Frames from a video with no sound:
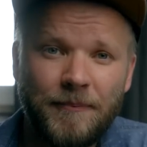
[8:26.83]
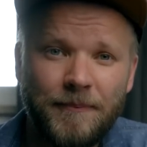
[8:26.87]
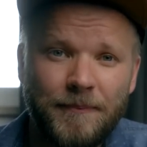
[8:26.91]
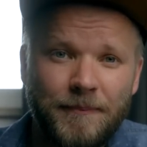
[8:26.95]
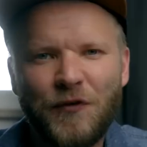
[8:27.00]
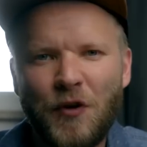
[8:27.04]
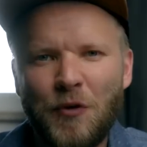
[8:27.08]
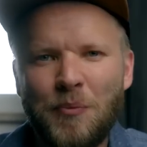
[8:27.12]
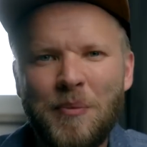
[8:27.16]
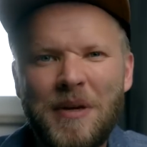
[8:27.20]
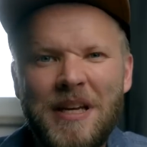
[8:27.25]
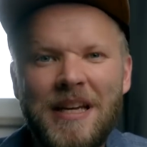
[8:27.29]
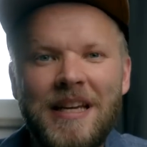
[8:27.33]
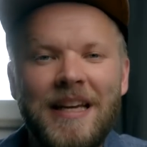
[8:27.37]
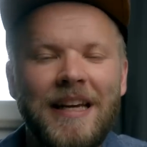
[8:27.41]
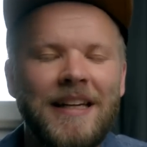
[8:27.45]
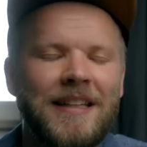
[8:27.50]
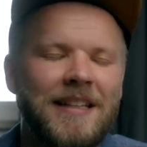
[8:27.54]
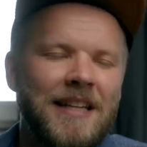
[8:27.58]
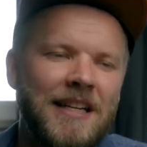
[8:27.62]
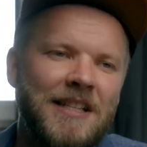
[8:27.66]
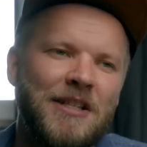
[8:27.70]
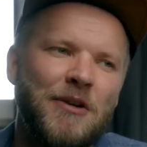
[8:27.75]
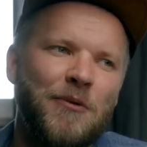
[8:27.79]
For me,
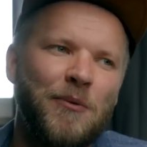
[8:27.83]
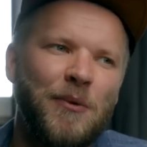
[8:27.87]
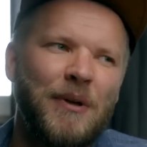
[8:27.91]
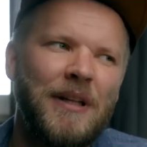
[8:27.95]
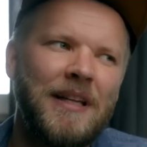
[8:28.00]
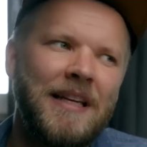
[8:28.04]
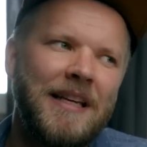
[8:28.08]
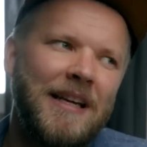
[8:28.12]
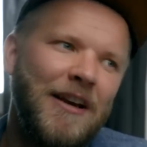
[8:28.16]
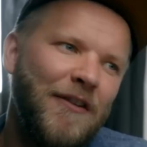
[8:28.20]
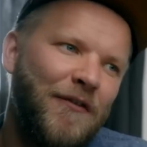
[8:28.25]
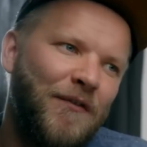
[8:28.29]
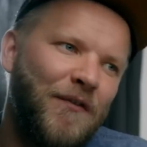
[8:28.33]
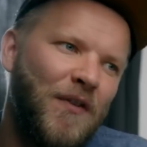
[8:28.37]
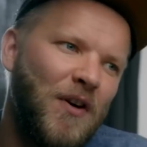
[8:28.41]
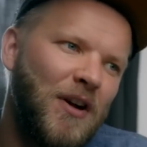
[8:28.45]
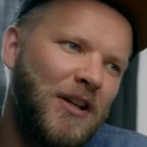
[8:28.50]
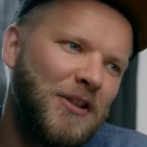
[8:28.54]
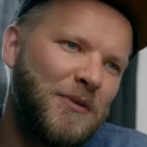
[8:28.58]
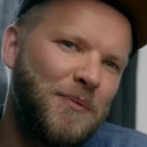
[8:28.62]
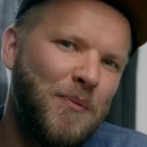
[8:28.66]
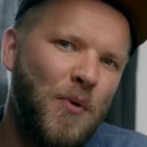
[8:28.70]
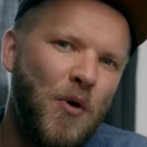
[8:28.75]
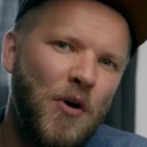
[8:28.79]
it doesn't really. It
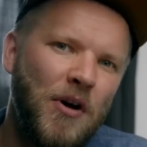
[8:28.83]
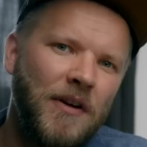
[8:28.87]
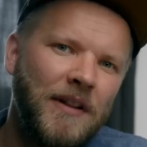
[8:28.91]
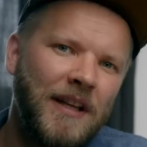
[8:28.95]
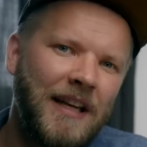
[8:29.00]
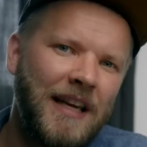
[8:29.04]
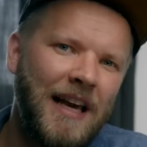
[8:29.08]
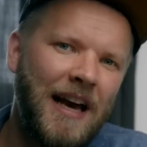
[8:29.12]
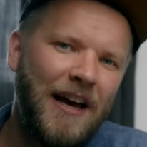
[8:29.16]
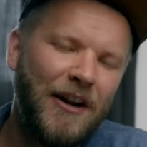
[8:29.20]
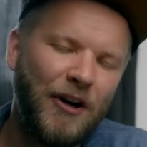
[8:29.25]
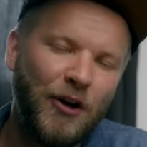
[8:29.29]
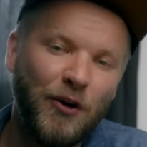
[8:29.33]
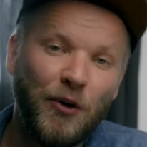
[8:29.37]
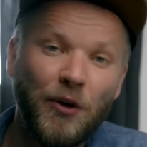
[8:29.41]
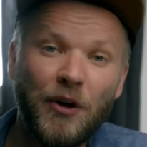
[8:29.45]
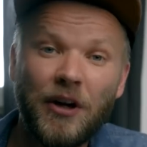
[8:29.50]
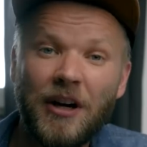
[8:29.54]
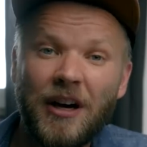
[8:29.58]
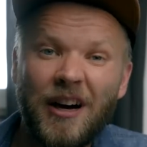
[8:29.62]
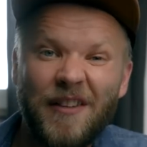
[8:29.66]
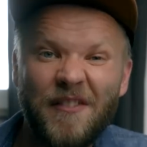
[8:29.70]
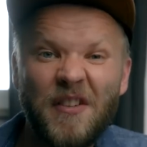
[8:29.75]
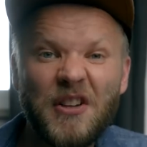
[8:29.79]
falls more in the
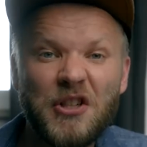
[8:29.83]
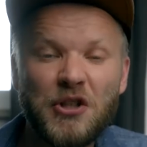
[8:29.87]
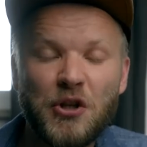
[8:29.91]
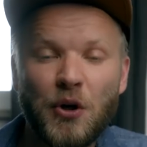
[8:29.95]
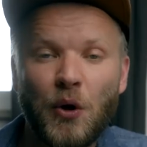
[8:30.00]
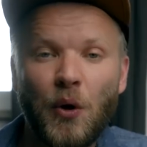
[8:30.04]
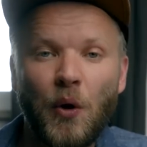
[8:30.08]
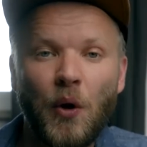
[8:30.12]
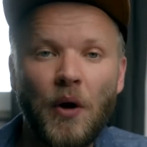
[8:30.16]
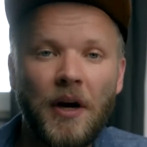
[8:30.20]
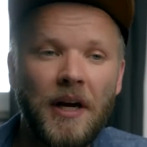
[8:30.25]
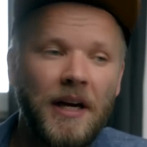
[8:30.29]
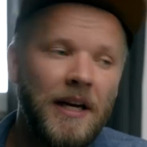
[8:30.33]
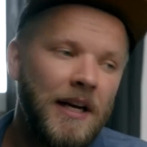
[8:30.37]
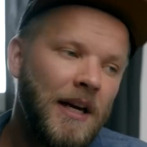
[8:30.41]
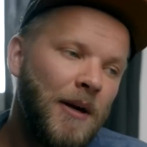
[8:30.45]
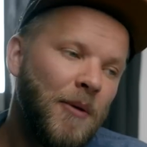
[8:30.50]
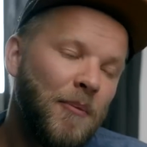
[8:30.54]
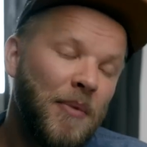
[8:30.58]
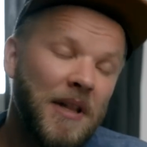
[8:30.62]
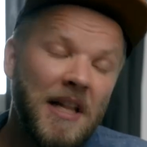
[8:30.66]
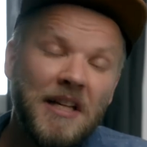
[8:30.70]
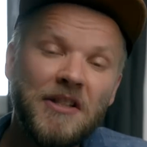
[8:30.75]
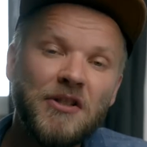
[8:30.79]
category of a toy,
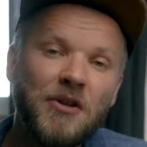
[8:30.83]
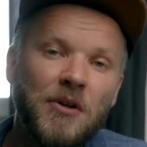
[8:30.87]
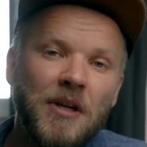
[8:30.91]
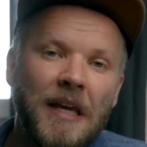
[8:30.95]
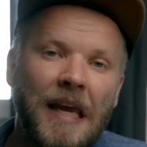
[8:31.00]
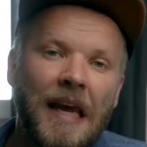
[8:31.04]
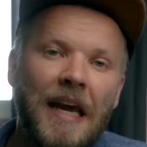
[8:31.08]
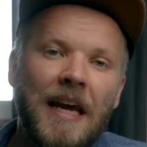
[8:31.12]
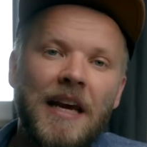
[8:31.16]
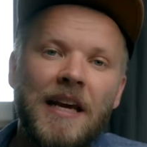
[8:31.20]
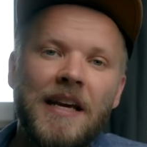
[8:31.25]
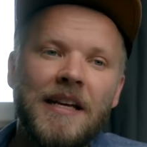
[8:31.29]
but that's okay.